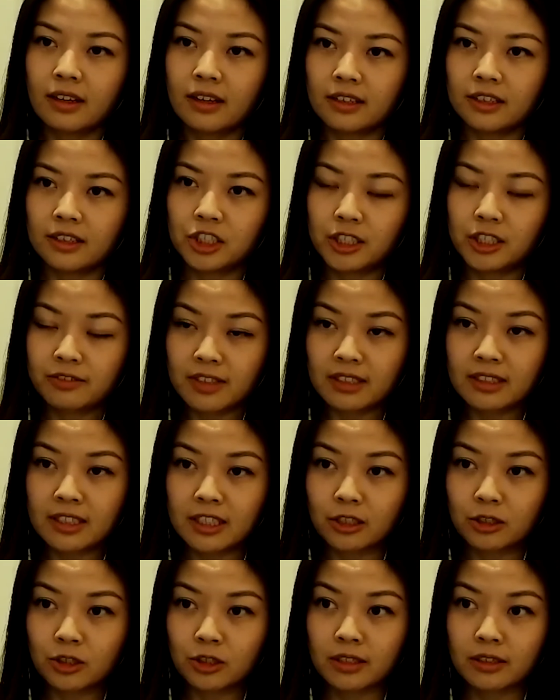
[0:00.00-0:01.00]
Shifting
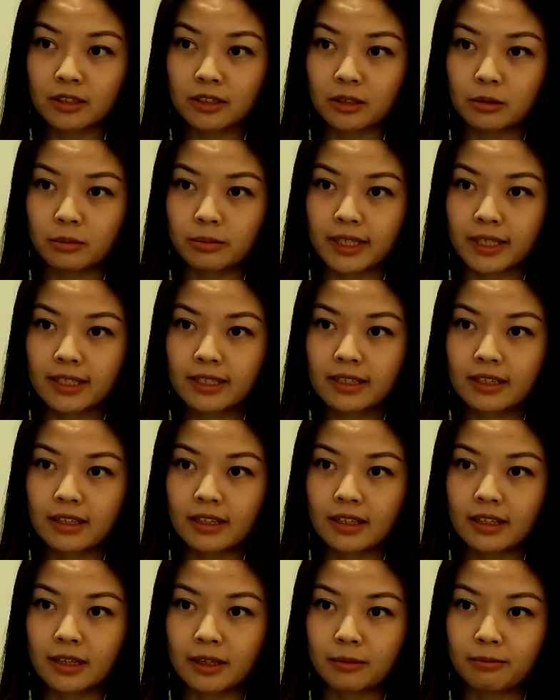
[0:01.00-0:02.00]
gears a little bit,
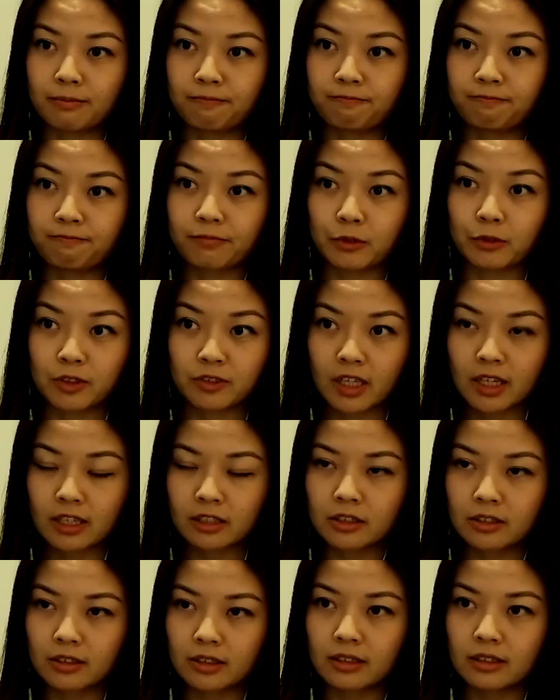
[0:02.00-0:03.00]
we talked a
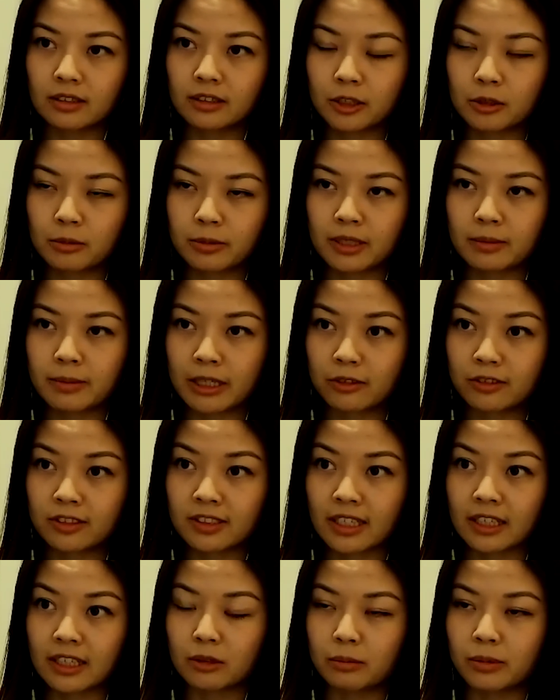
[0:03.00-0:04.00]
little bit about
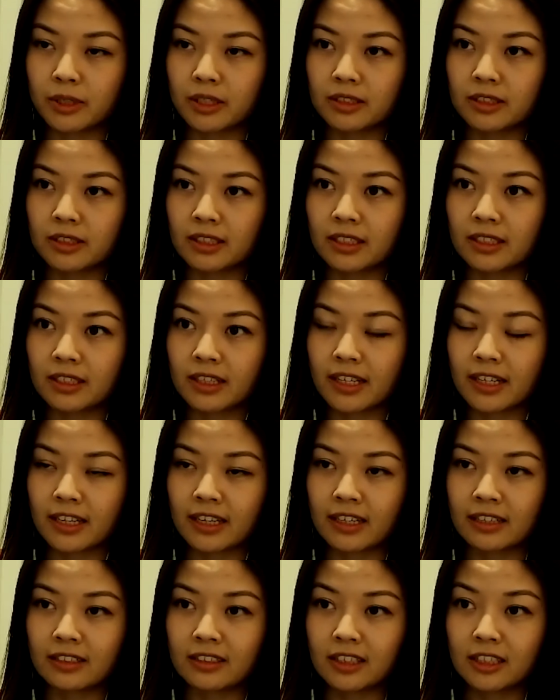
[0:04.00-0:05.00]
scalability,
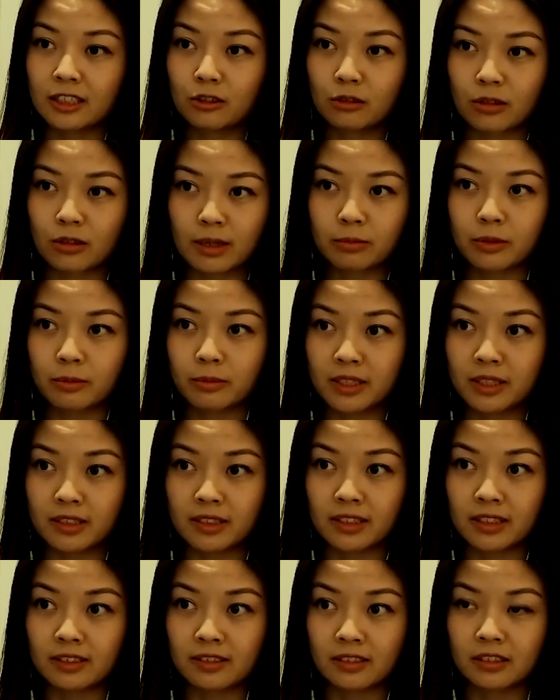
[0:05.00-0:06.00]
and
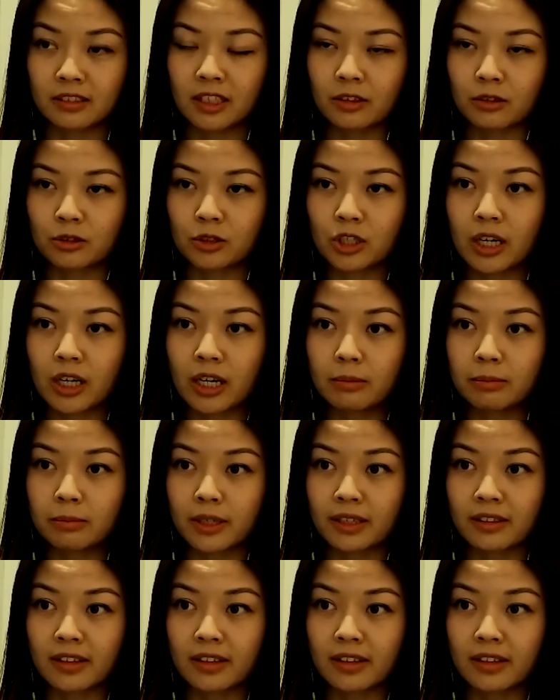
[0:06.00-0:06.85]
interoperability is another topic